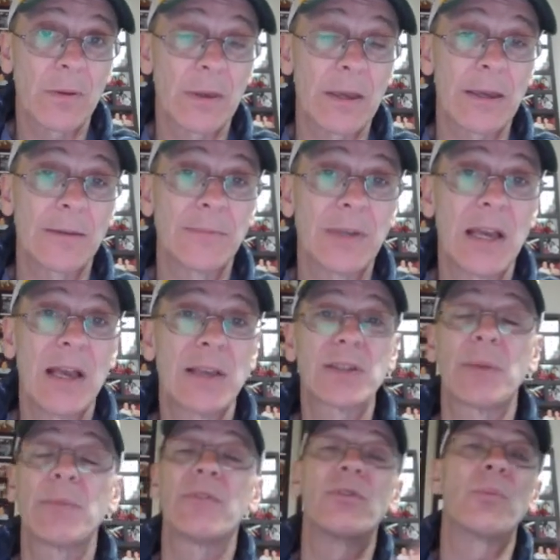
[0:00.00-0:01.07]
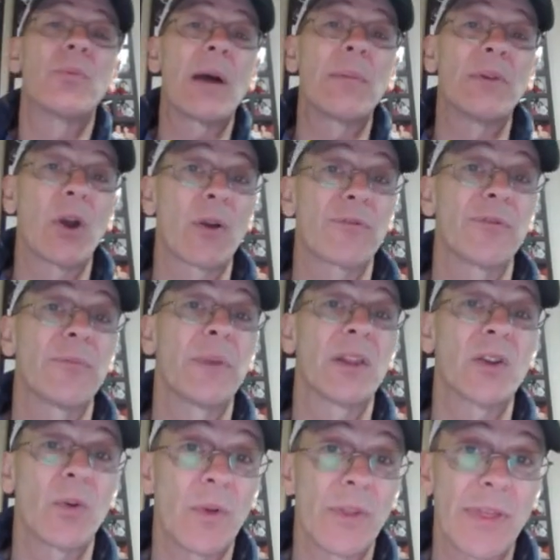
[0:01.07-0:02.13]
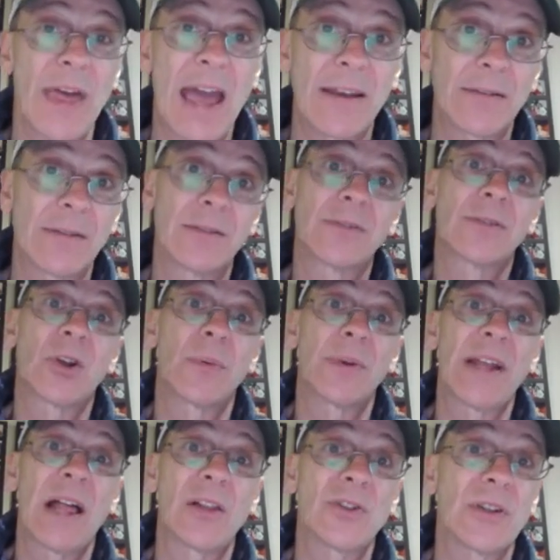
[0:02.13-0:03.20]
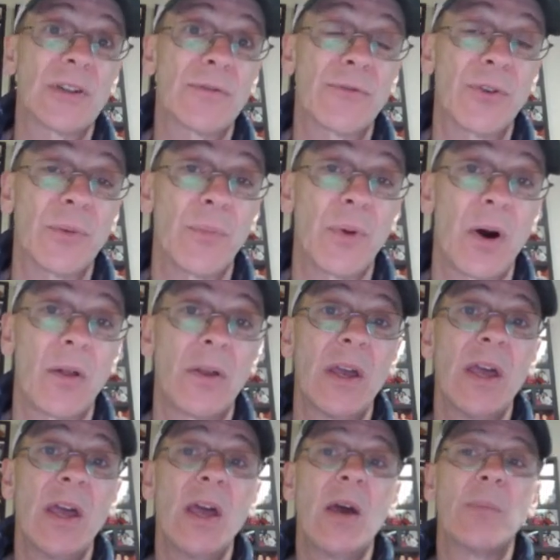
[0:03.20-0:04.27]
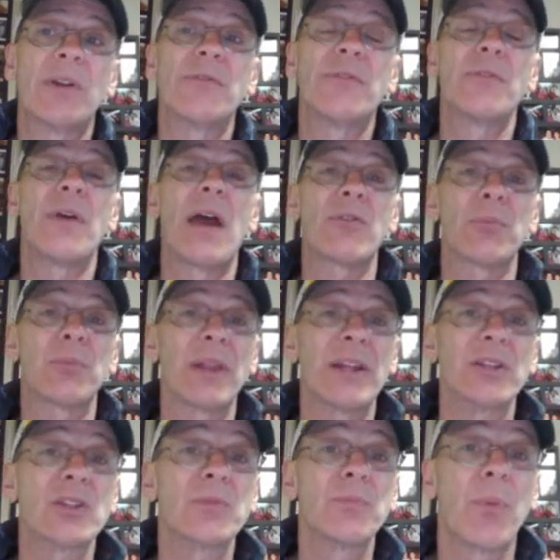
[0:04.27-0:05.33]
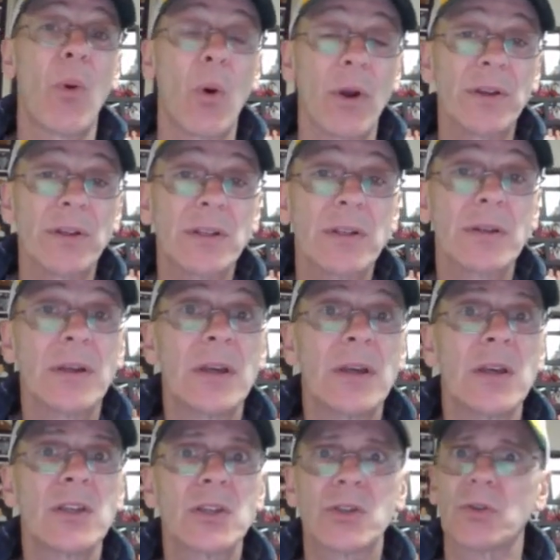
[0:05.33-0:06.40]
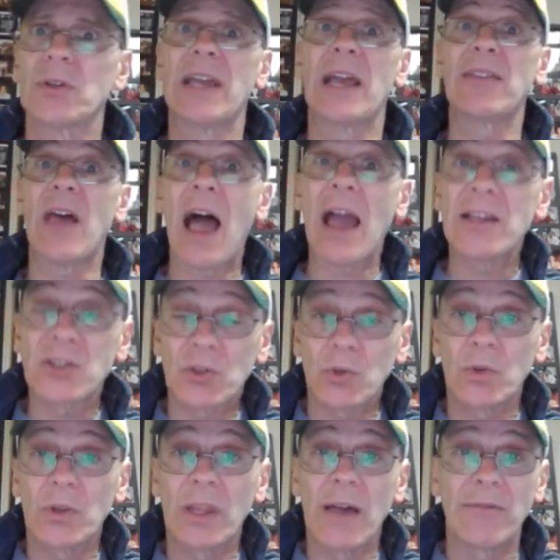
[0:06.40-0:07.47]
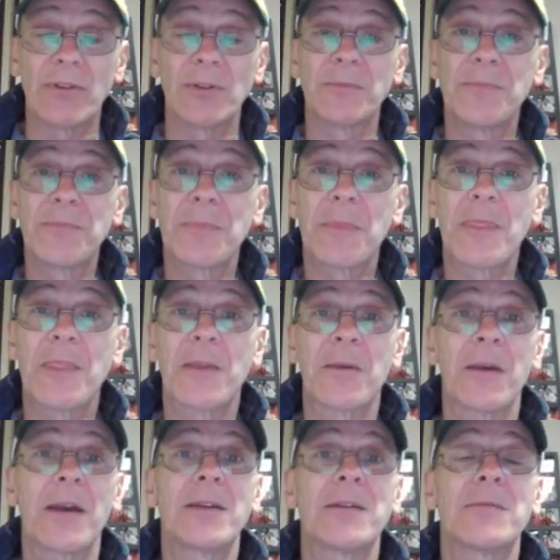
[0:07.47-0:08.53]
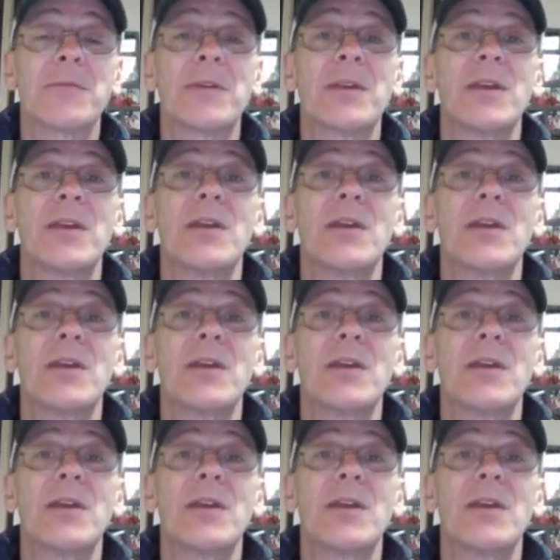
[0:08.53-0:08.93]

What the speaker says: Okay. Some of you probably aren't familiar with that terminology in football. But if you've ever played a sport, certainly at the high school level, okay,